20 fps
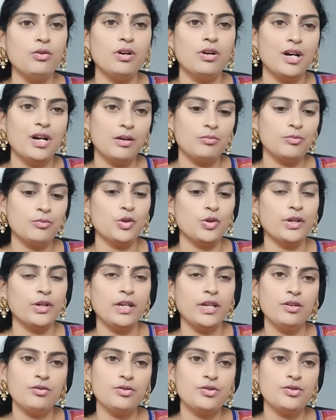I am going
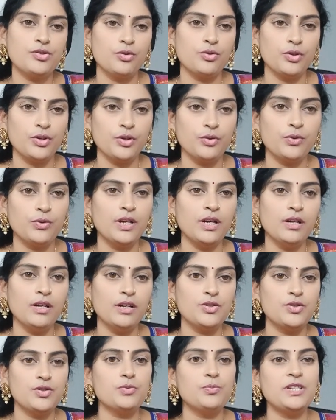to show you the
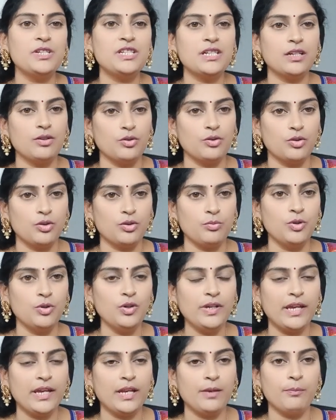Jupyter notebook
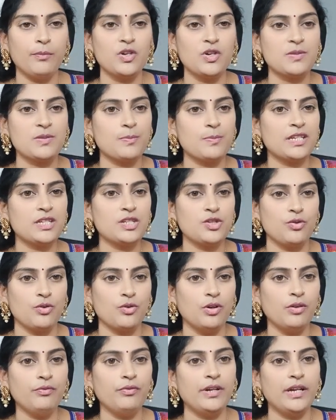in perspective
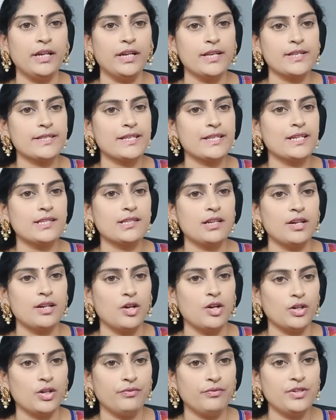of data science and
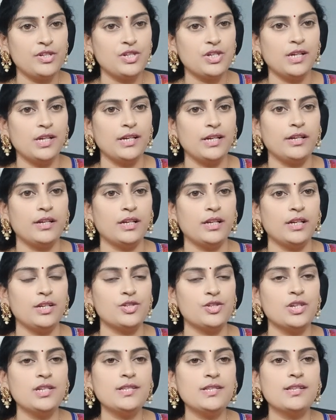artificial
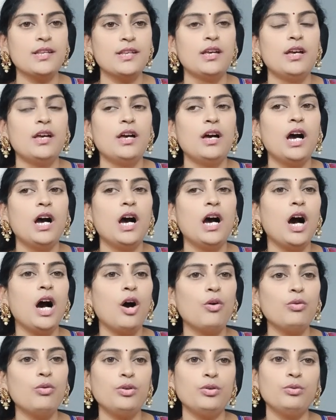intelligence,
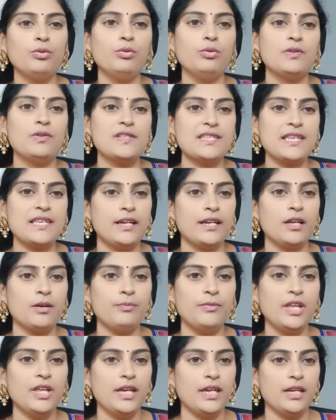how to set up
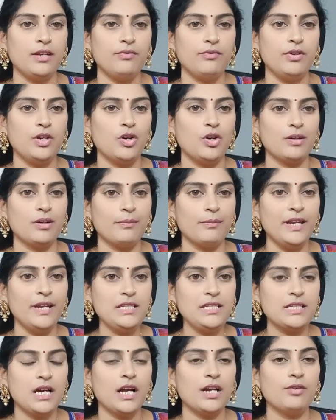the environment
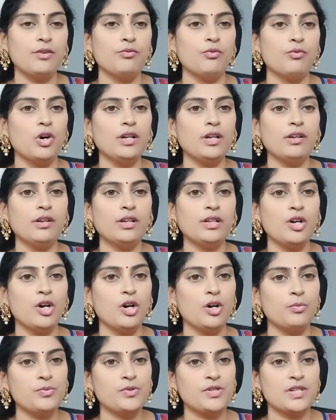and what are the
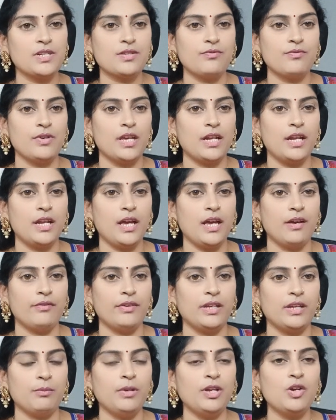options we are
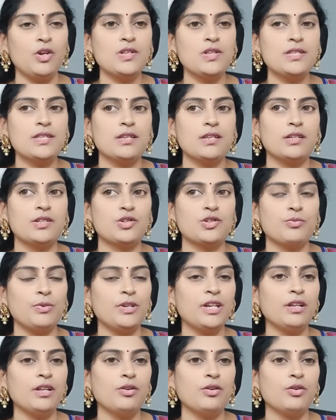having. Because
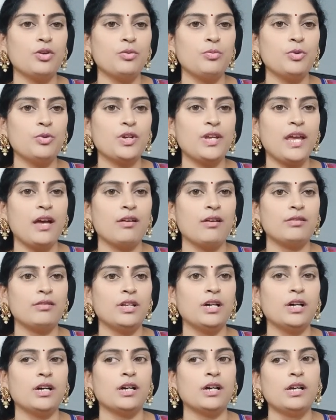Jupyter notebook have
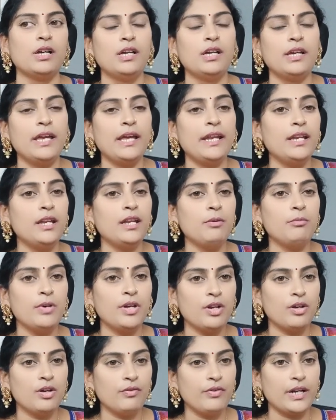the n number
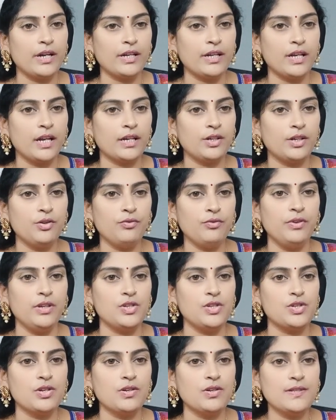of attractive
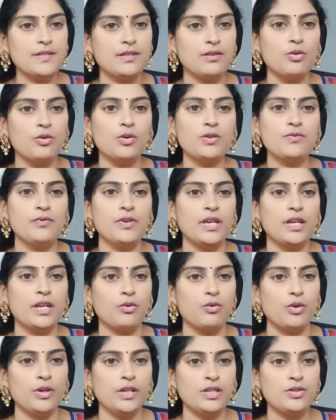features, those we are
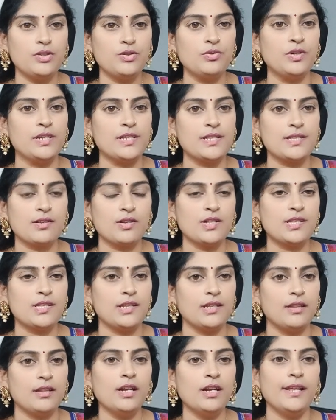going to discuss in
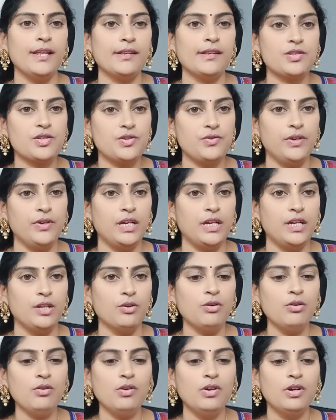the next
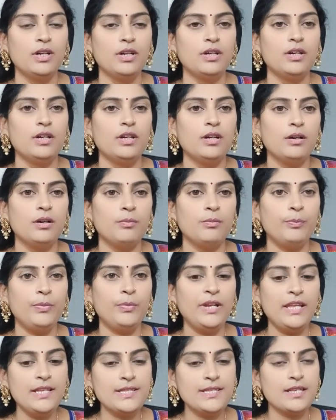video.
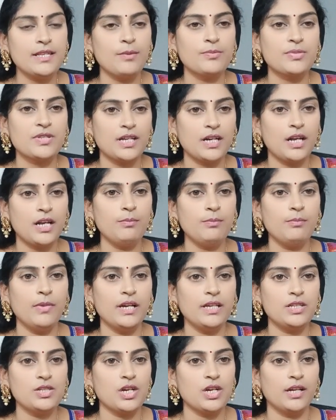Please subscribe my
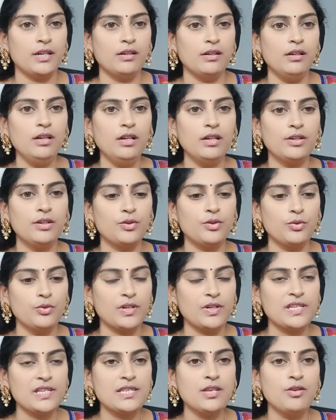channel to
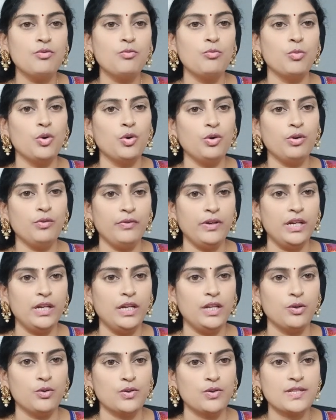receive more
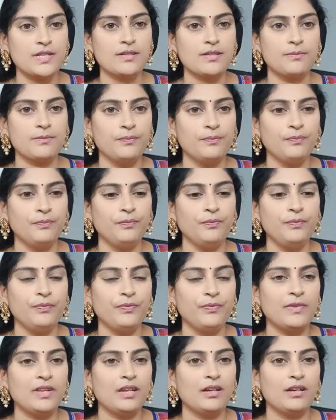videos.
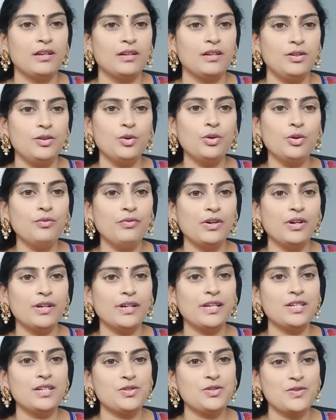Don't
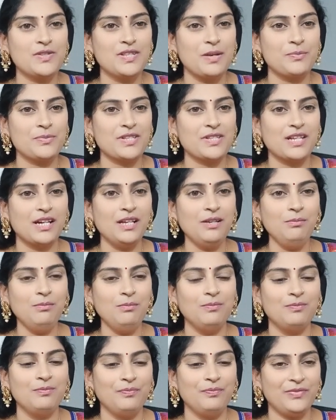forget to subscribe.
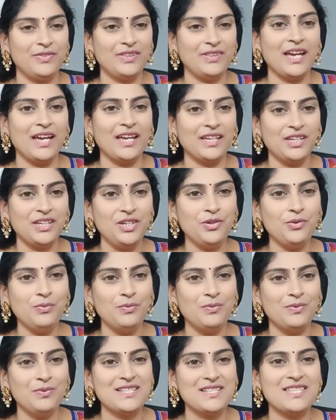Thank you.
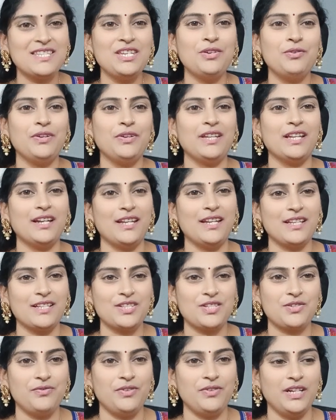See you in the next
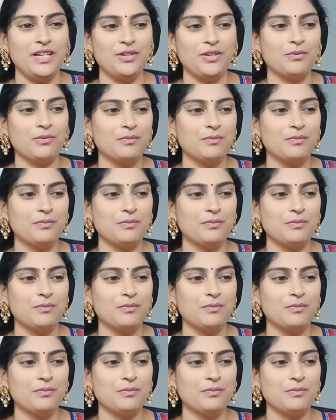video.